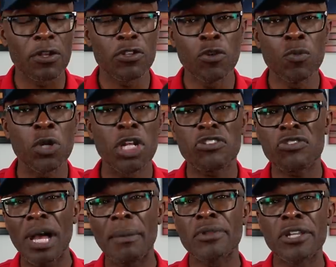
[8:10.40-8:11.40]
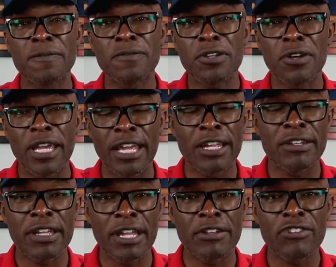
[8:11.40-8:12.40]
You want to shoplift
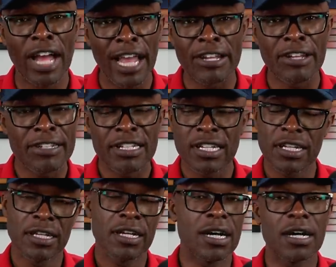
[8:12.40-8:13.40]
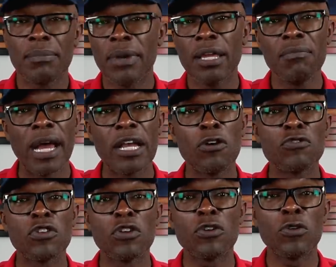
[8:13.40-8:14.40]
in China? Ah, man, you might go
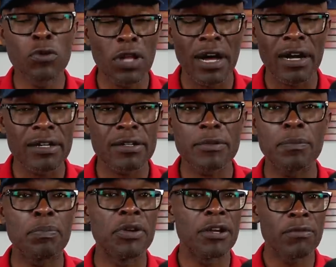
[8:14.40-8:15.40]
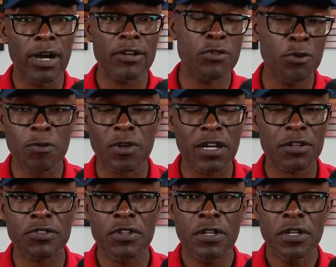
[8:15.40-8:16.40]
to the gulag, big rocks, little
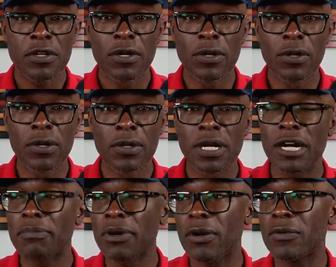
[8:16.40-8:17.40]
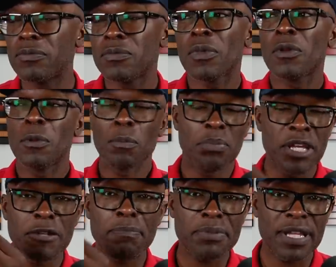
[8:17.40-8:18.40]
rocks. Or how about
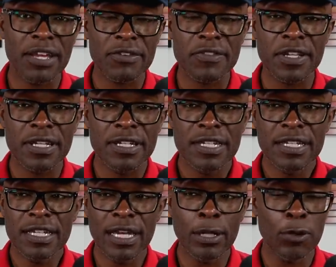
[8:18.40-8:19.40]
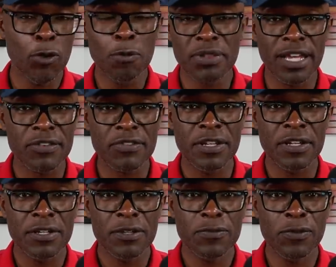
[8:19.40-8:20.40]
big plastic and a little
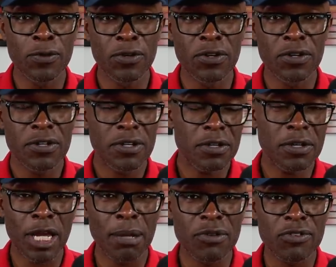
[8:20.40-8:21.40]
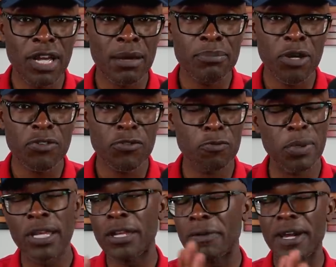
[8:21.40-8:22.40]
plastic for your Amazon purchases? But
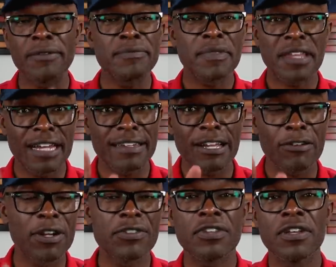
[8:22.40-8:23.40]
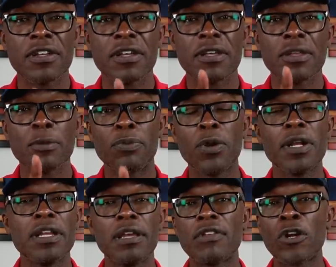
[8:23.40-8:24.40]
anyway, I digress. The point
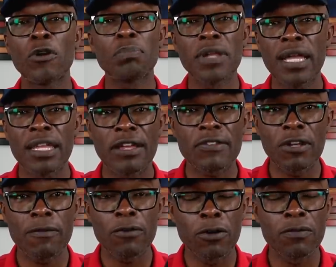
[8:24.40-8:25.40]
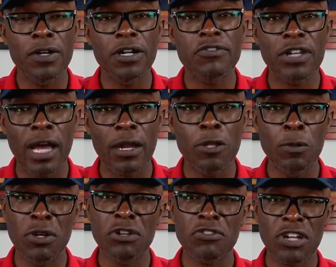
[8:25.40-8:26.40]
is, they don't play that stuff over in China. You
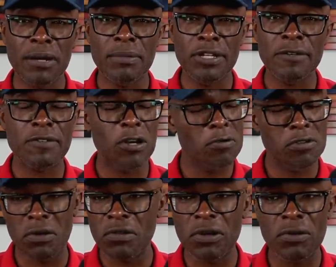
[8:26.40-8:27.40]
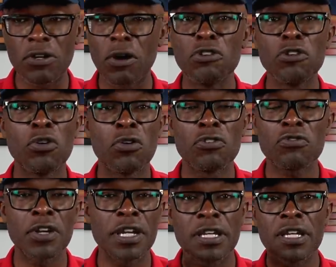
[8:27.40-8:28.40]
want to shoplift? Oh, no, no, no. You're going
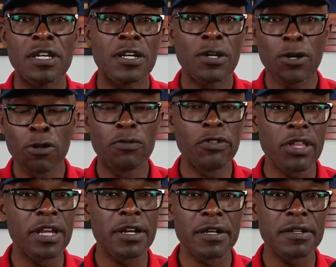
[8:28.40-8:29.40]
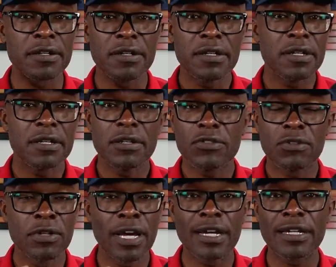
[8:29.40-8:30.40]
straight over there. Do
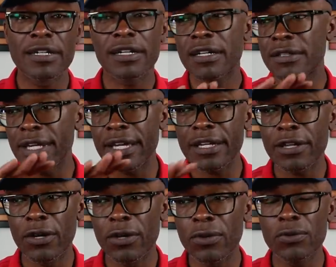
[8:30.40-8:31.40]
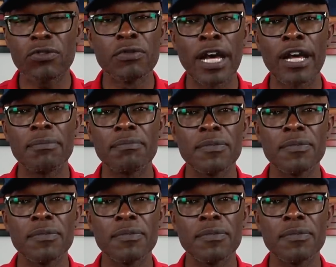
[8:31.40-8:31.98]
not collect gold. Do not